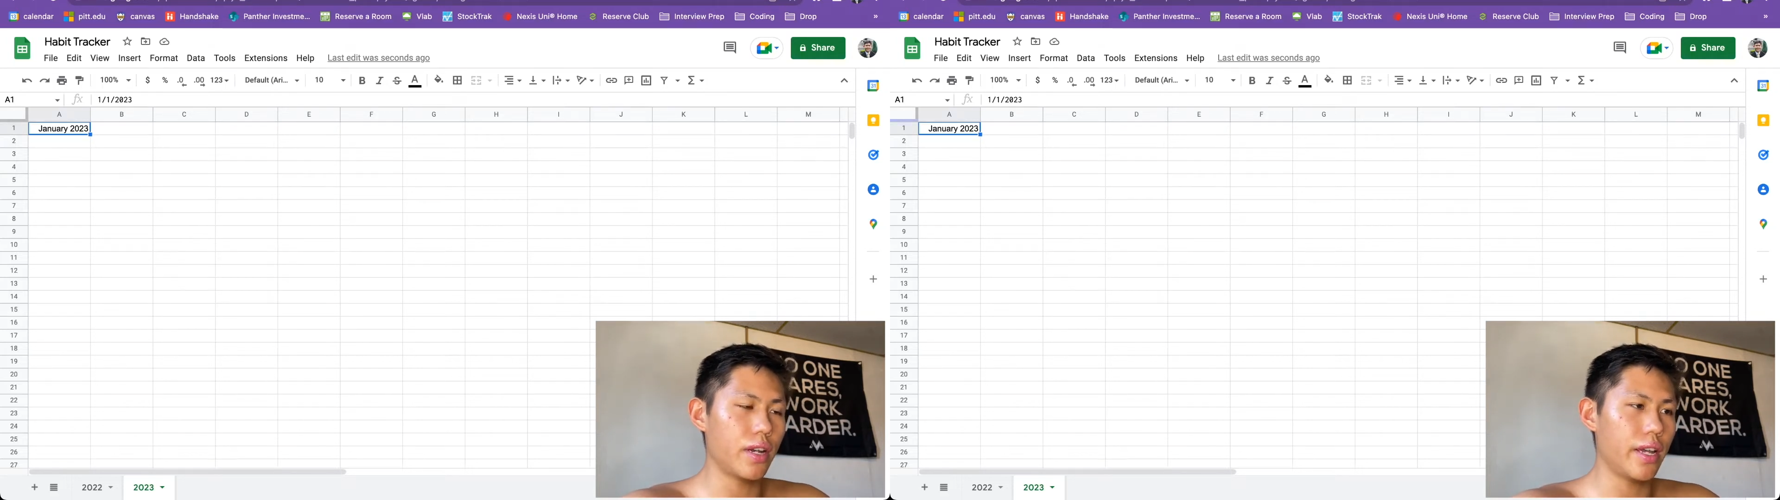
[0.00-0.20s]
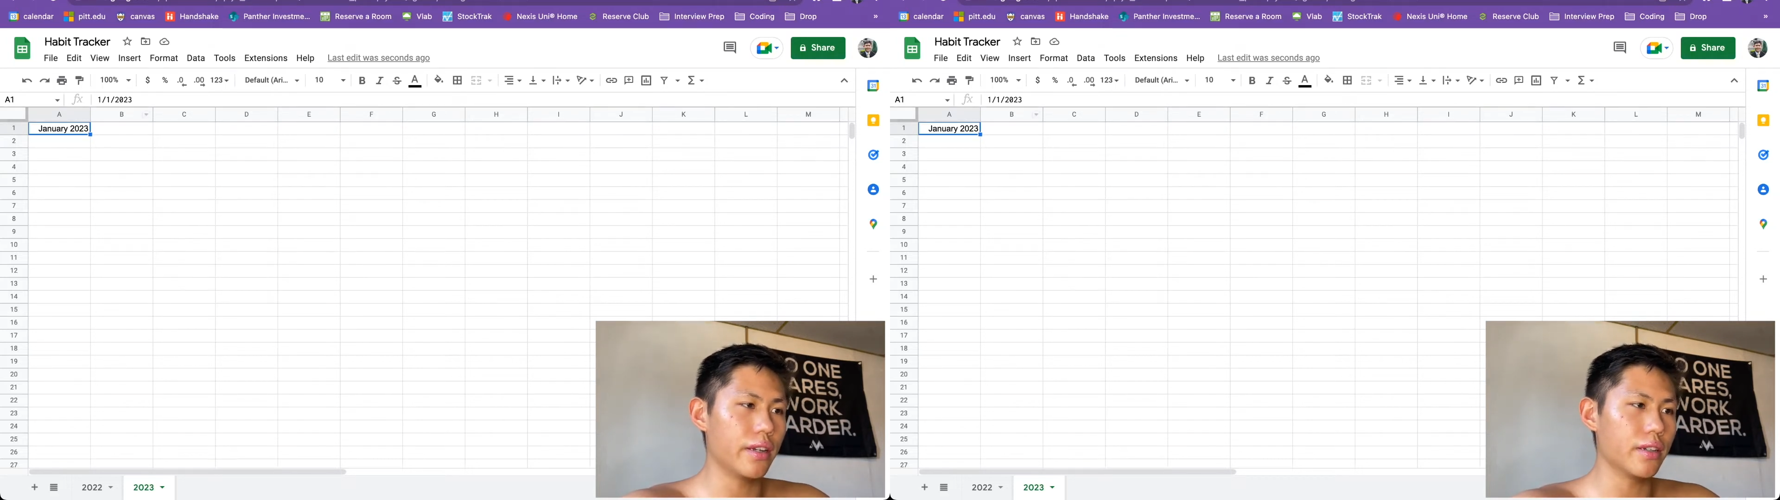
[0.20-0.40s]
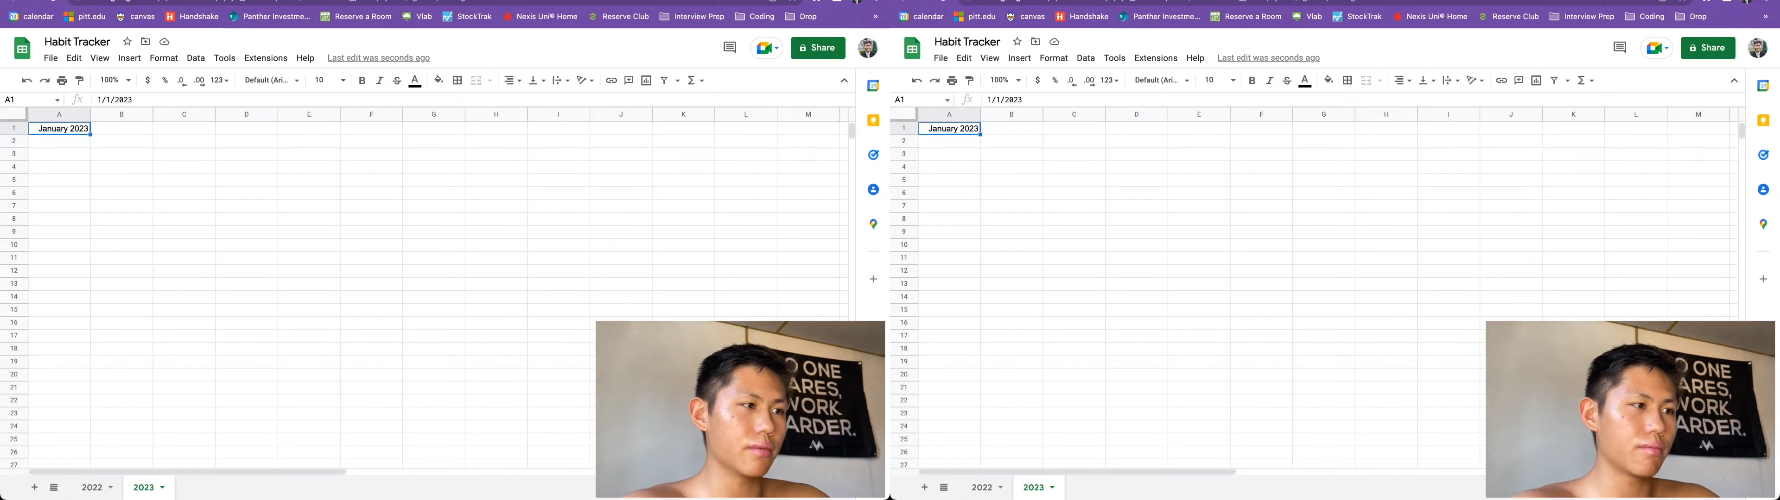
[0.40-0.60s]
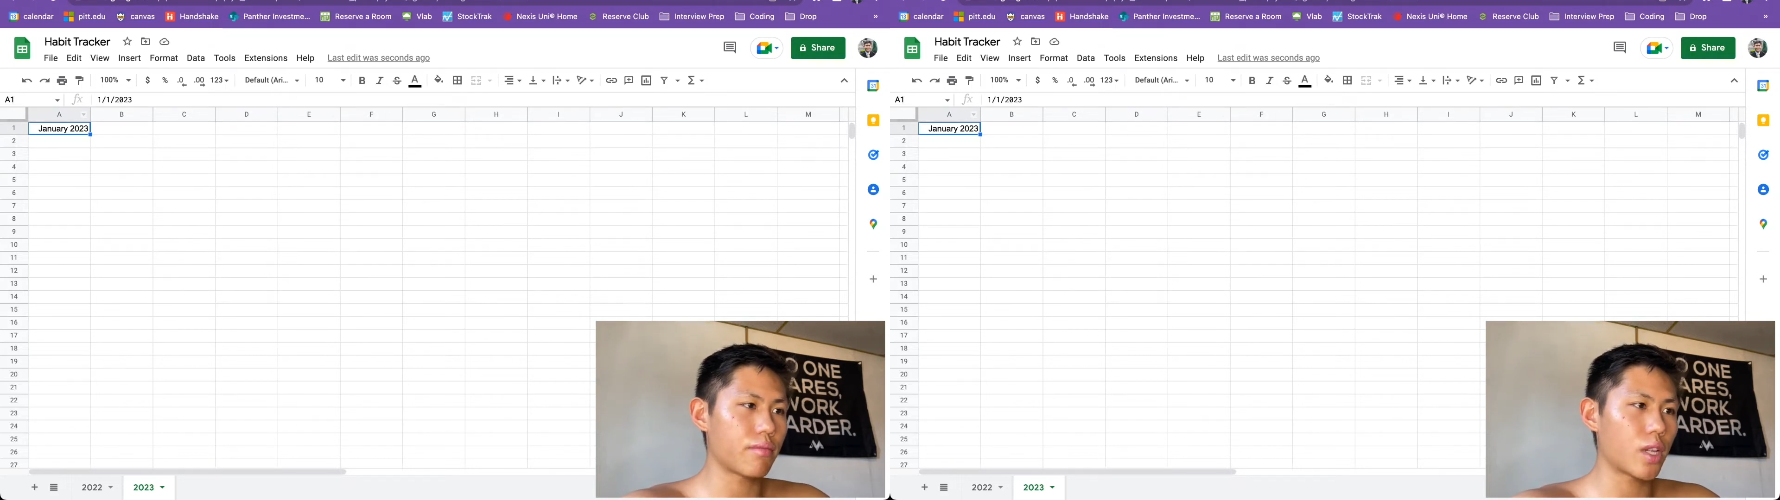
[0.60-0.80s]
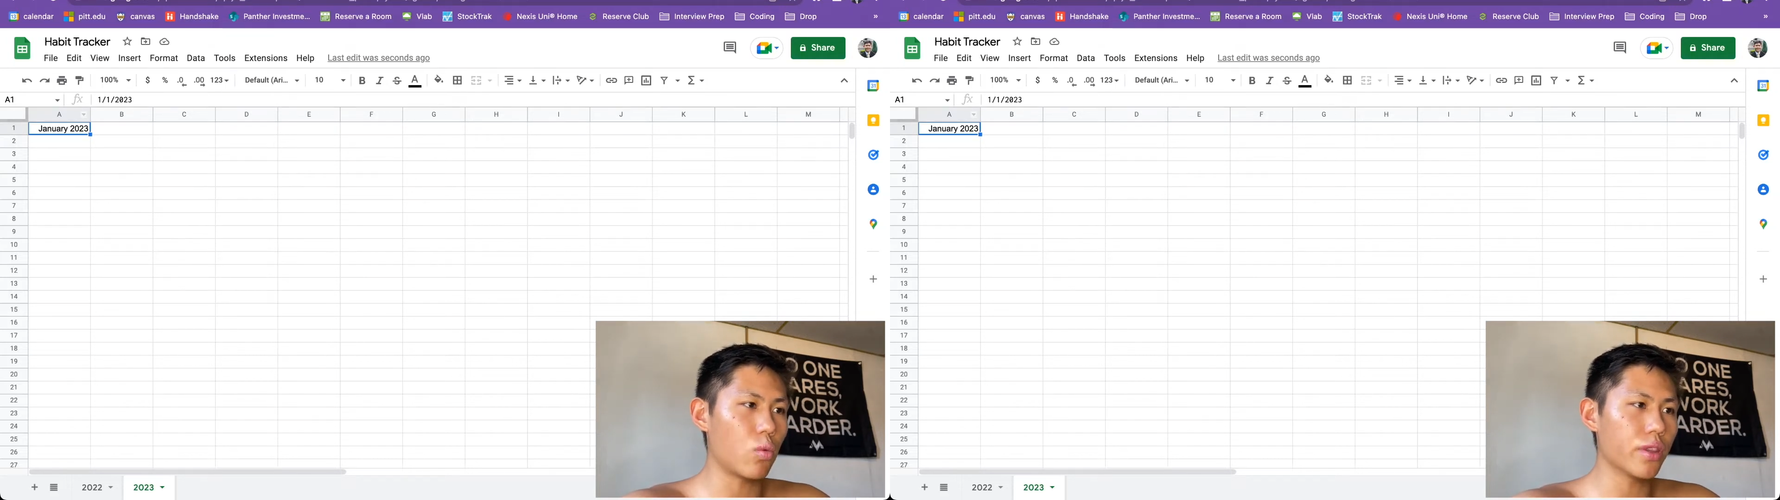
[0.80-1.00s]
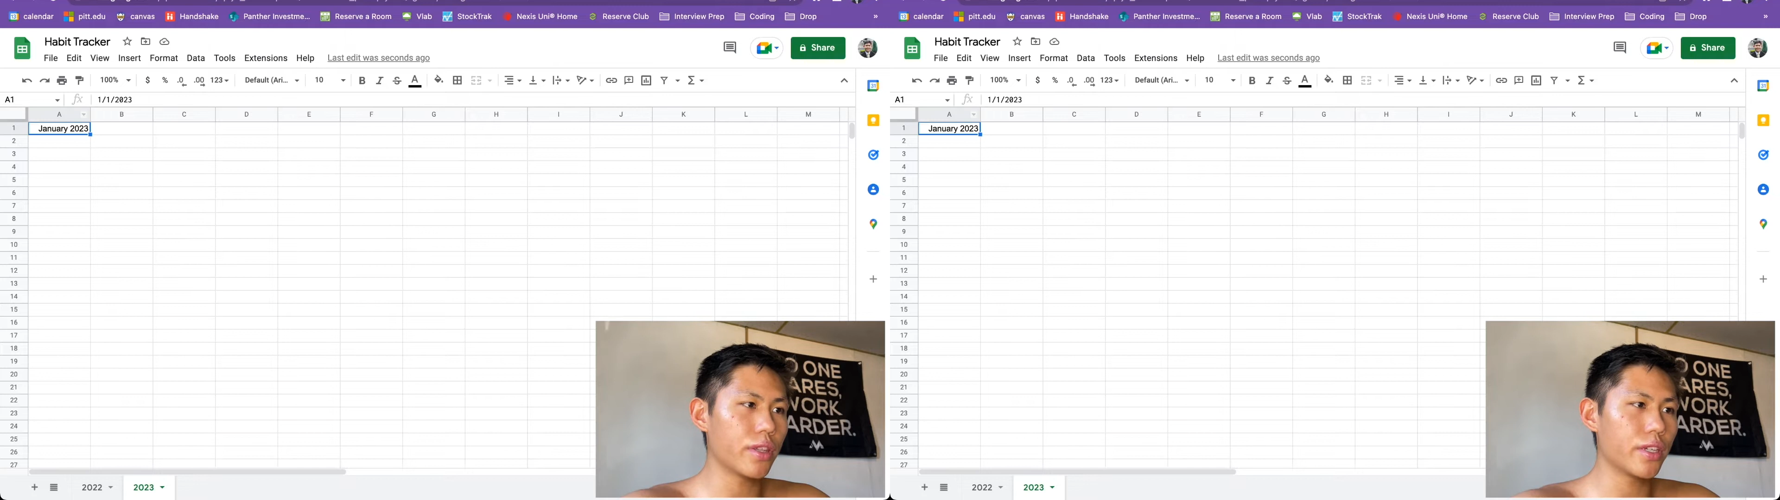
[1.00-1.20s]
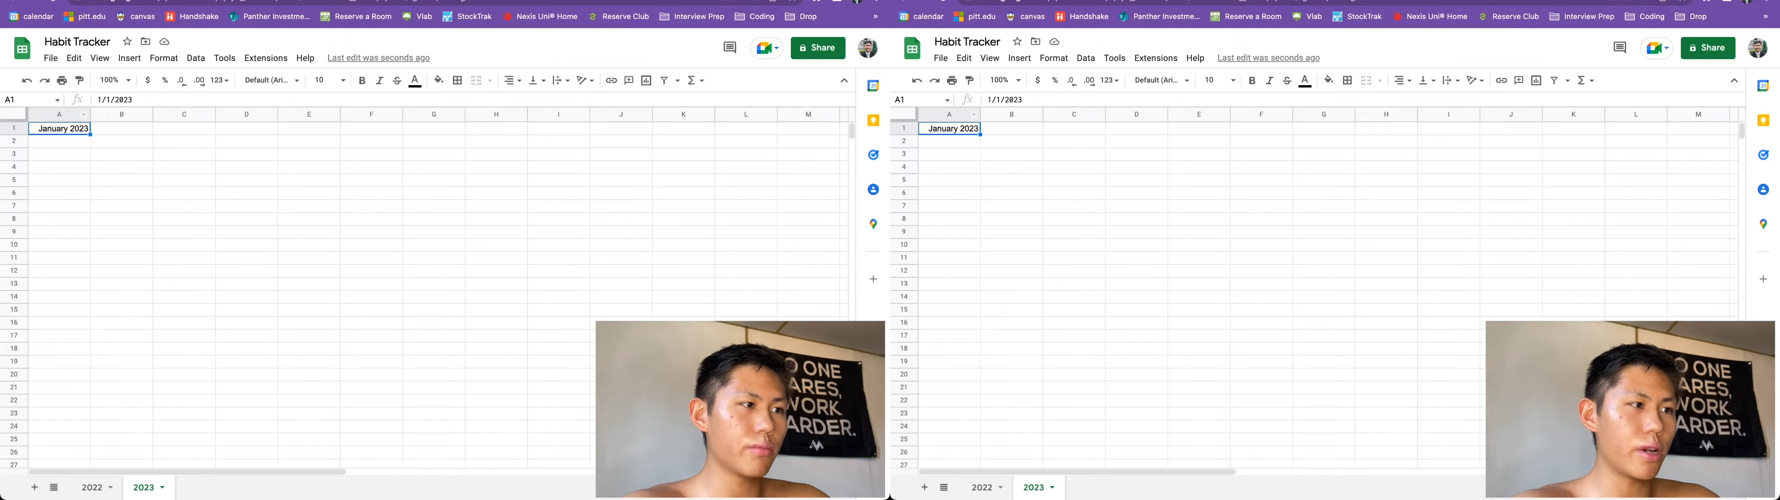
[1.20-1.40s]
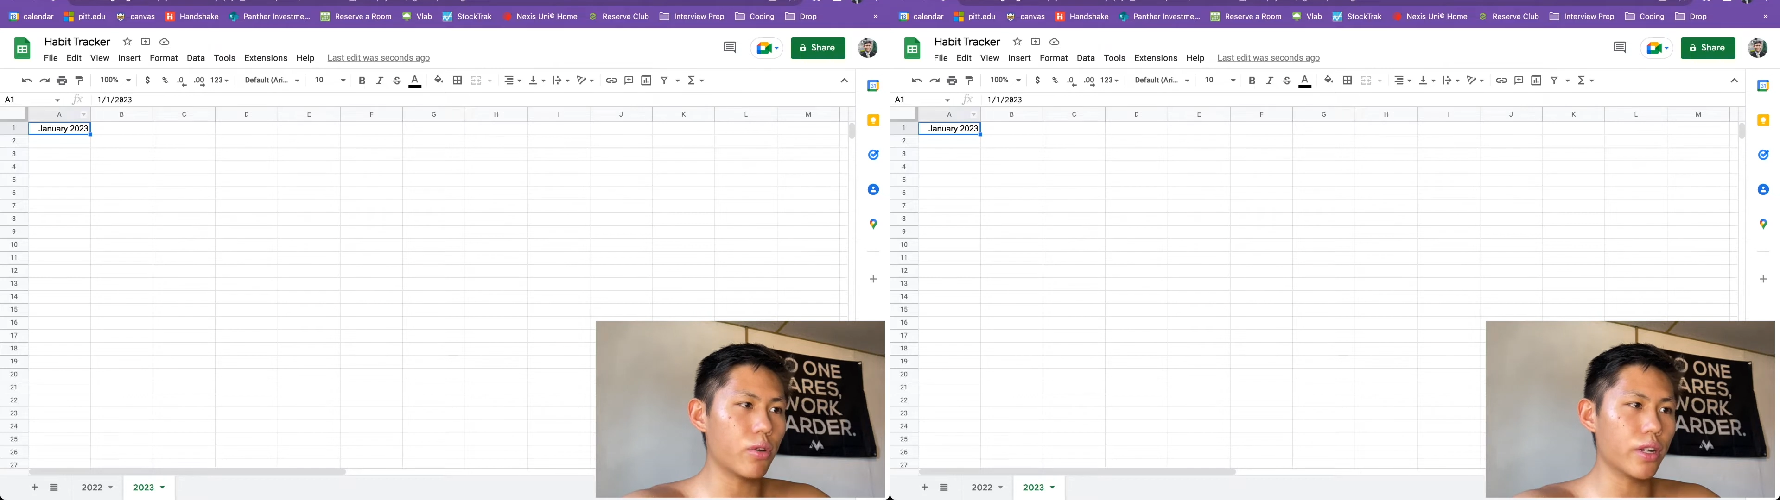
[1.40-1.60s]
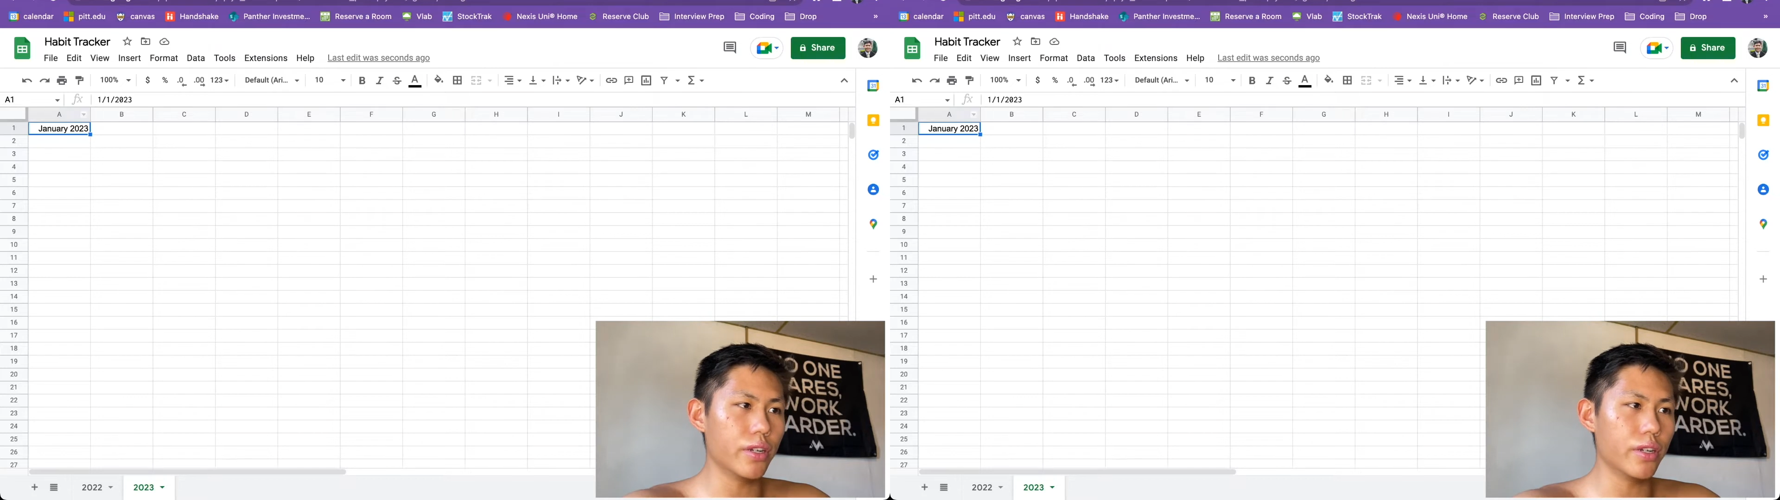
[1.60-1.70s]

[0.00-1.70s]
And one thing you might want to